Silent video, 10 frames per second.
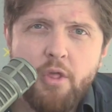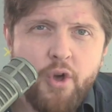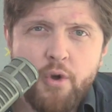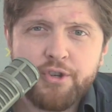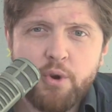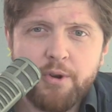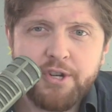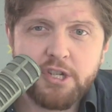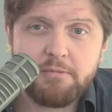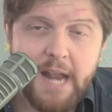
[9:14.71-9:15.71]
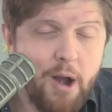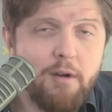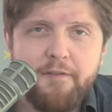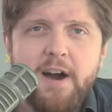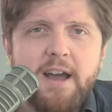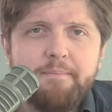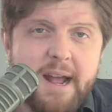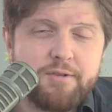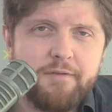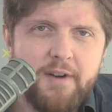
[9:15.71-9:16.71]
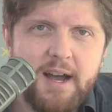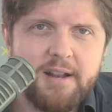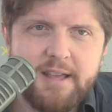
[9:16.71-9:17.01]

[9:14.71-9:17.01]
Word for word: Those who are just terrified, petrified.